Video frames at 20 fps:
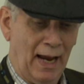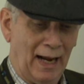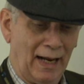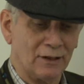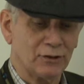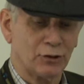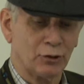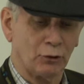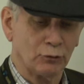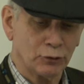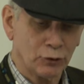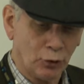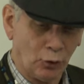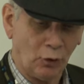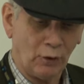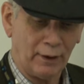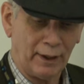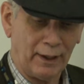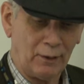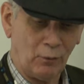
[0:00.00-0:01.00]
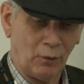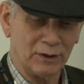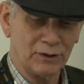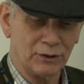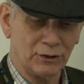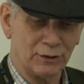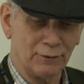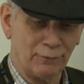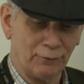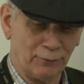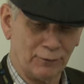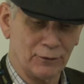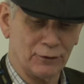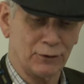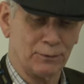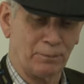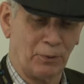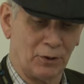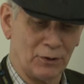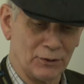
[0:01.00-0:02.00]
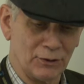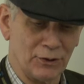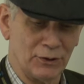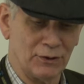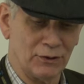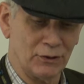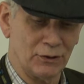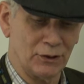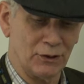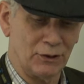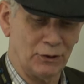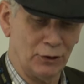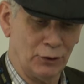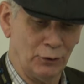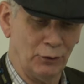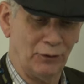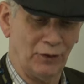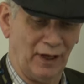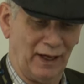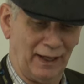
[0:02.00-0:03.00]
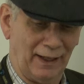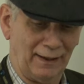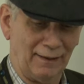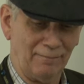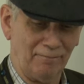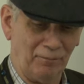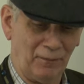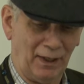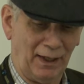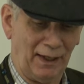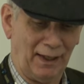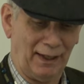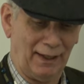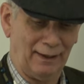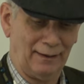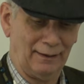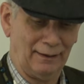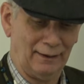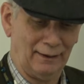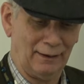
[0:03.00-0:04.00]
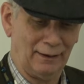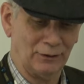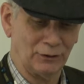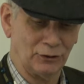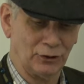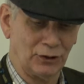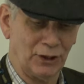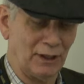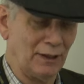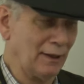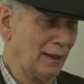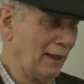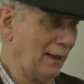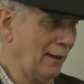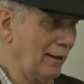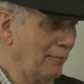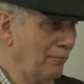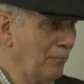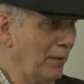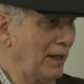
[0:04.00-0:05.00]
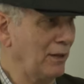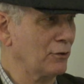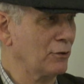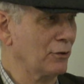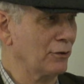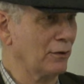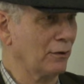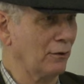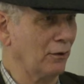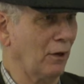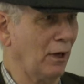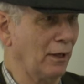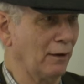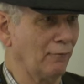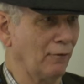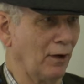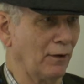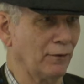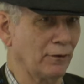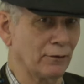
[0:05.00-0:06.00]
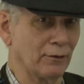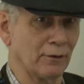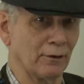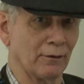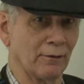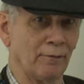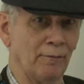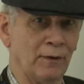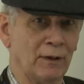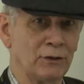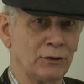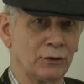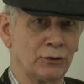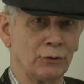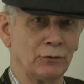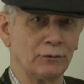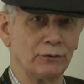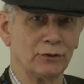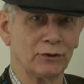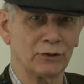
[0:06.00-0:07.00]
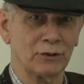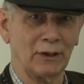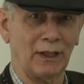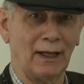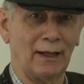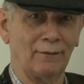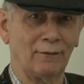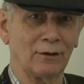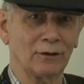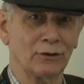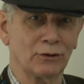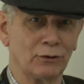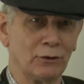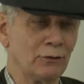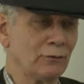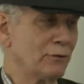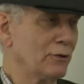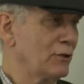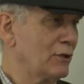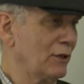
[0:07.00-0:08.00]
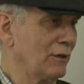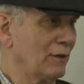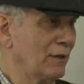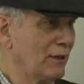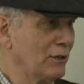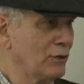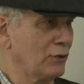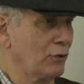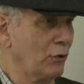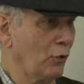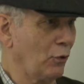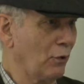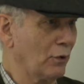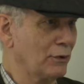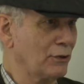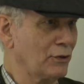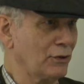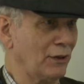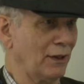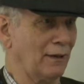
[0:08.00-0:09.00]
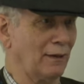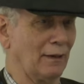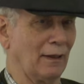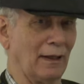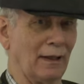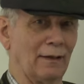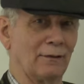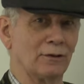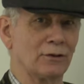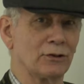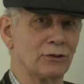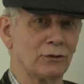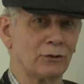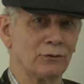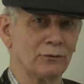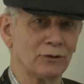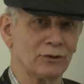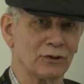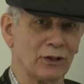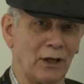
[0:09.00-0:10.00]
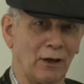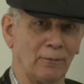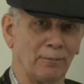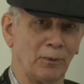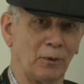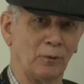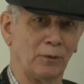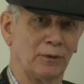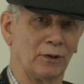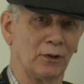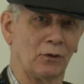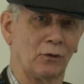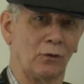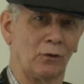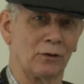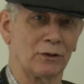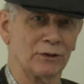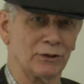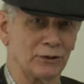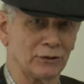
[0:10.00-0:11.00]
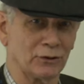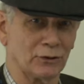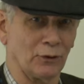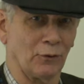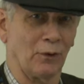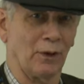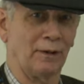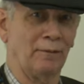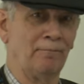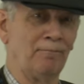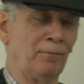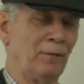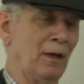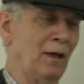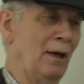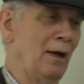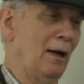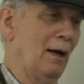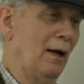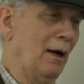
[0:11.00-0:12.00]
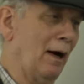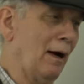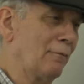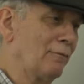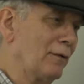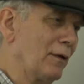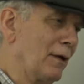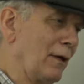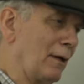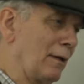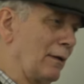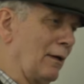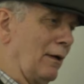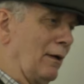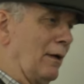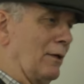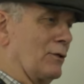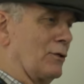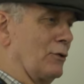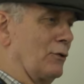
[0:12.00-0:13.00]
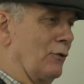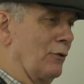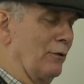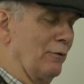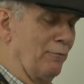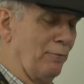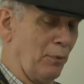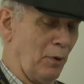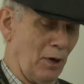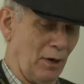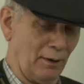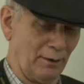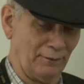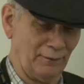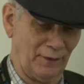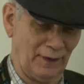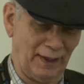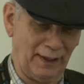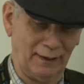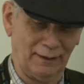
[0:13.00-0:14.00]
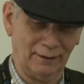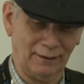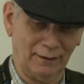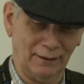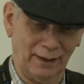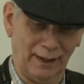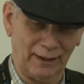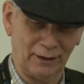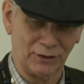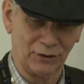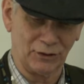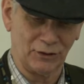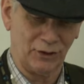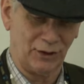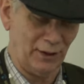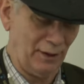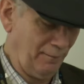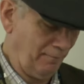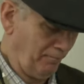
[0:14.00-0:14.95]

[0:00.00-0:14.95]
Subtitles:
And so Tori was the first person to do that. And she then mentored a lot of other students, and the students in this course and the students helping with the course and so on are sort of part of that legacy.